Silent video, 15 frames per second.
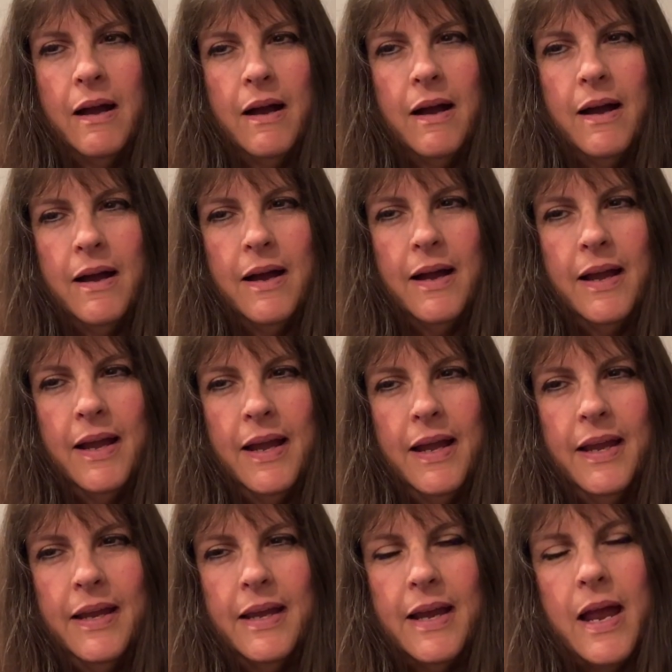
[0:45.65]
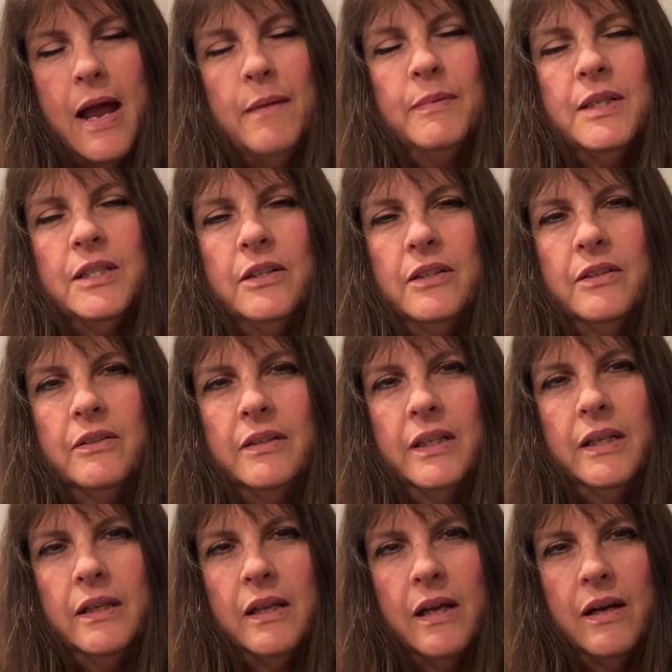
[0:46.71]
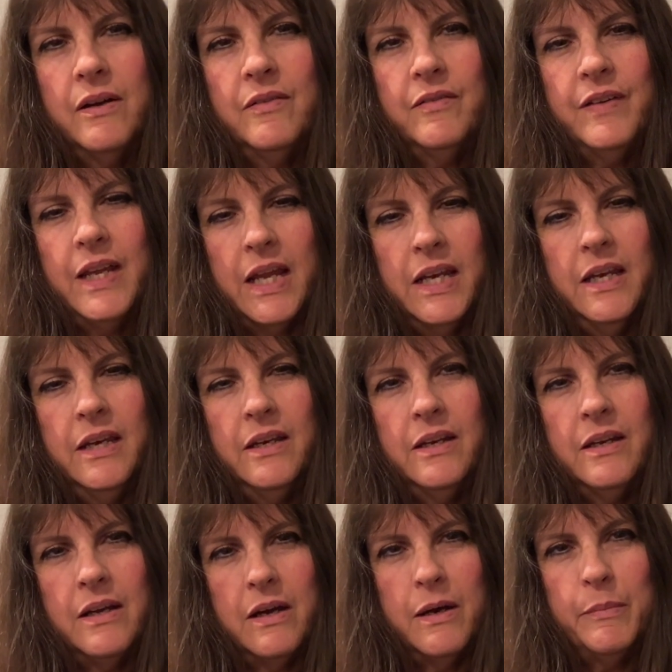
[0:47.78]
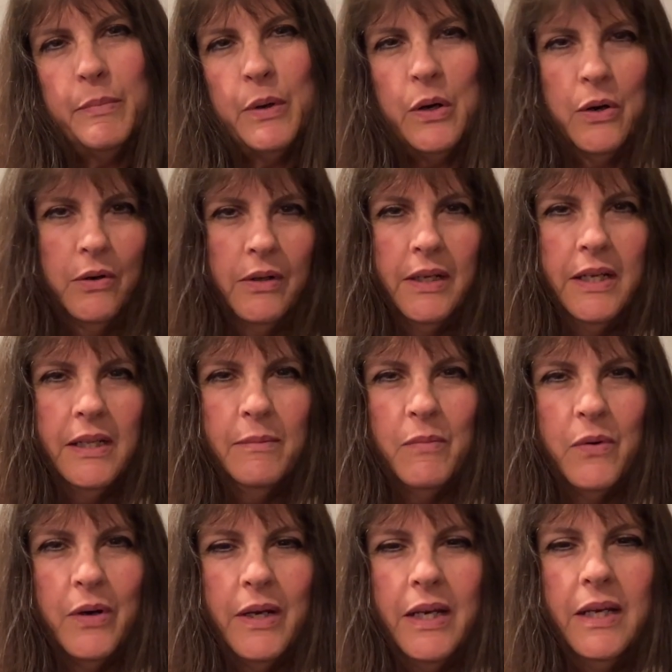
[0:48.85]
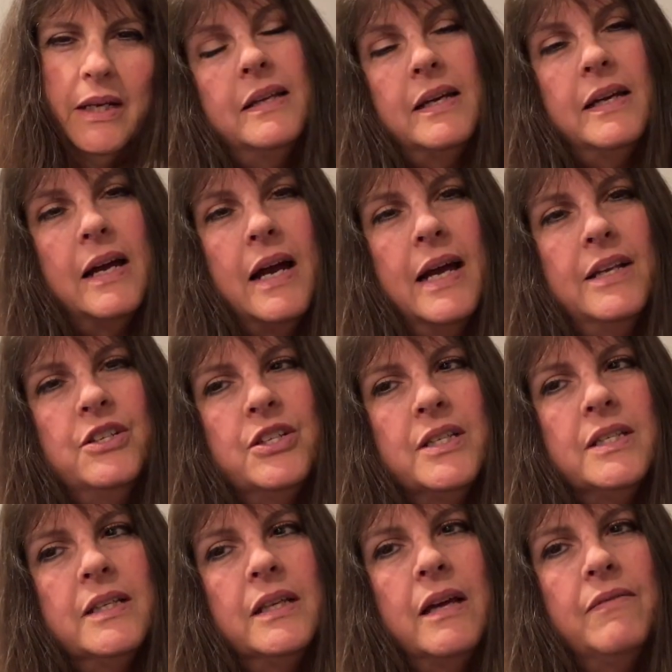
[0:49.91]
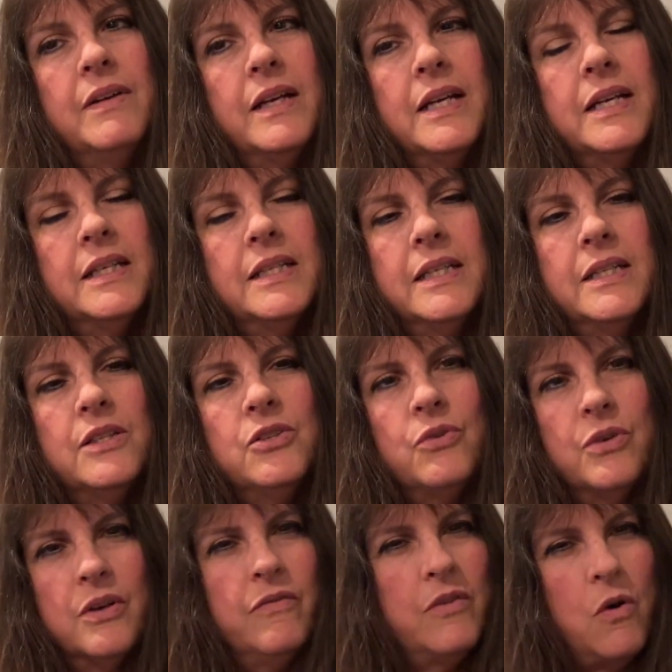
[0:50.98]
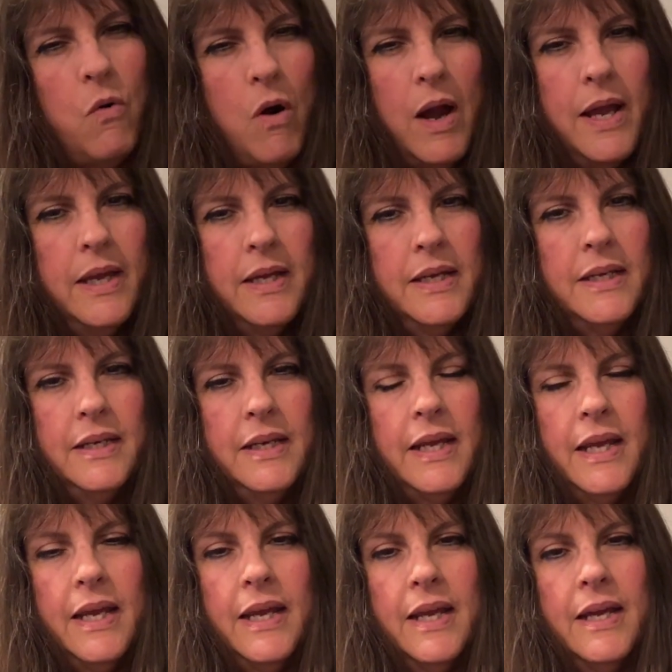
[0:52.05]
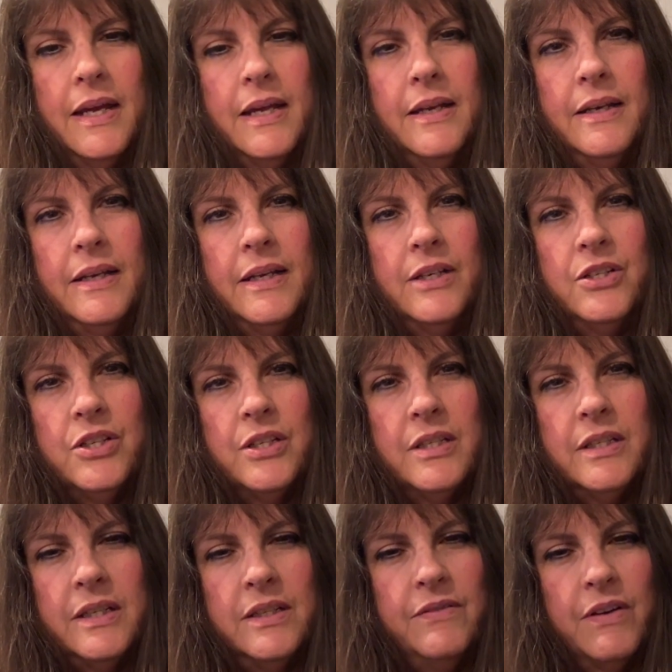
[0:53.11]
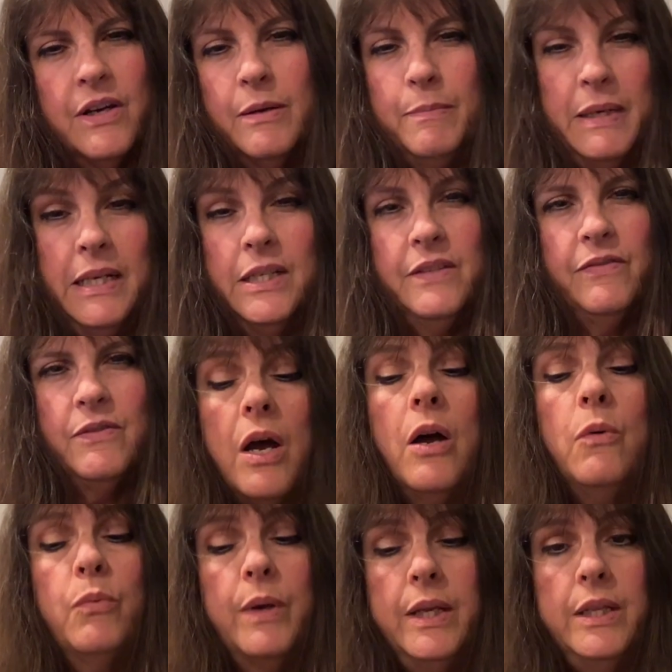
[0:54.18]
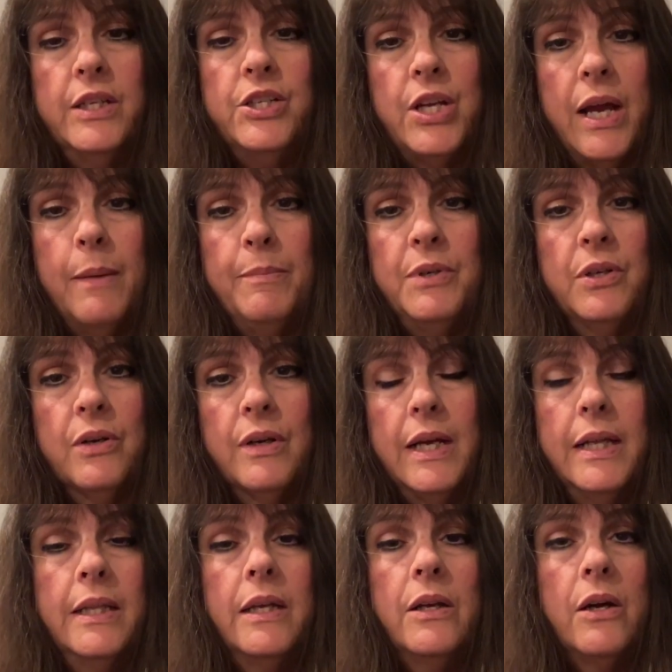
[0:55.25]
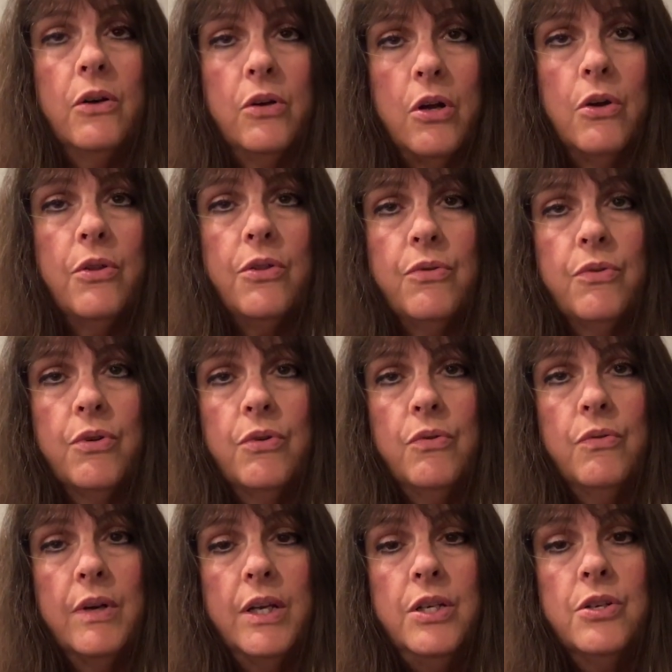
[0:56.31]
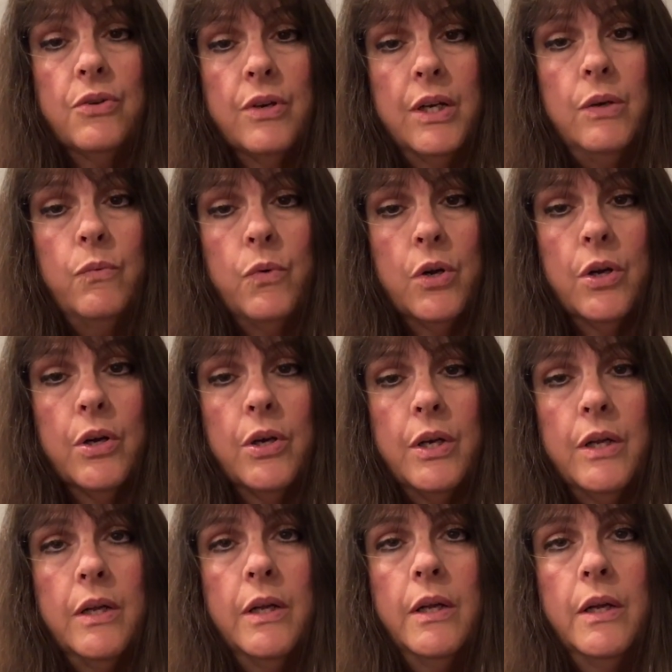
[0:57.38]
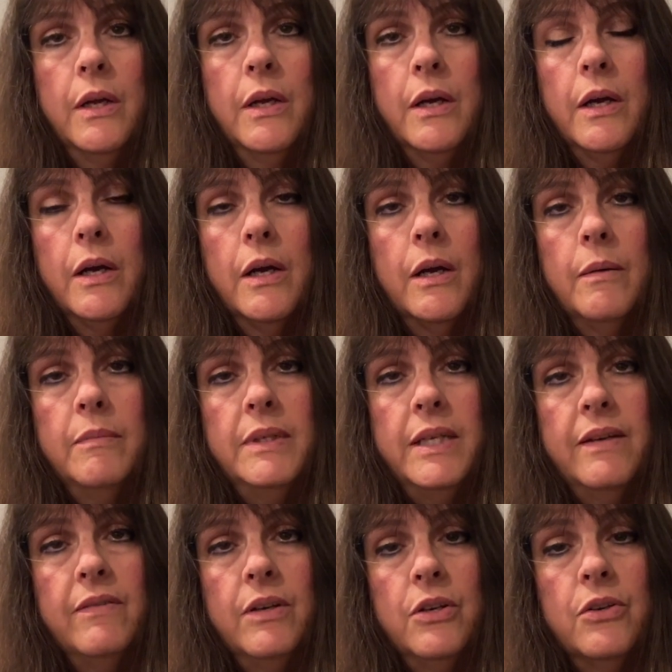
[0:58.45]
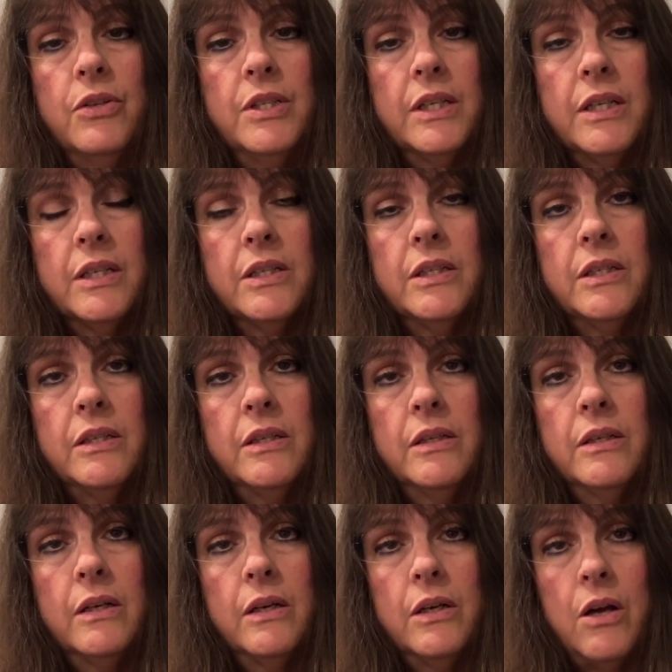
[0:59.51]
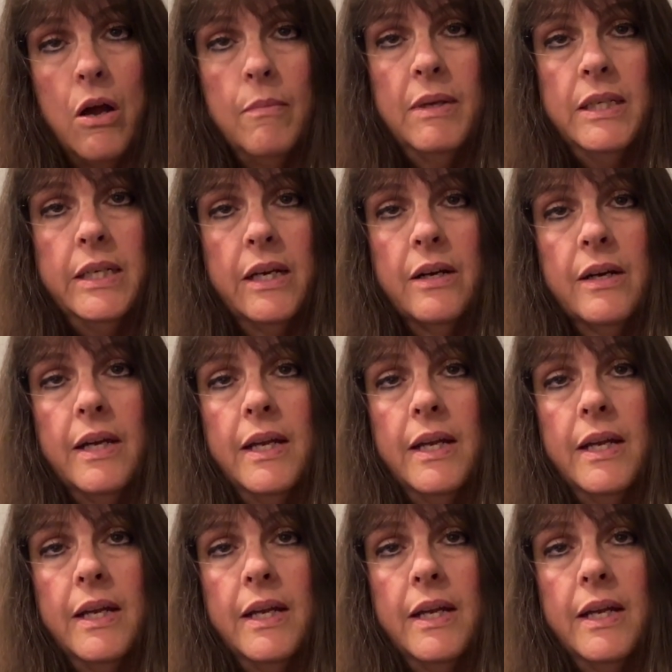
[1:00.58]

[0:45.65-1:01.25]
I absolutely love getting up early in the morning. I just love it because it's sort of quiet and it just is very peaceful. I'll read the chapter and then I'll go through Enduring Word. David Guzik's commentary.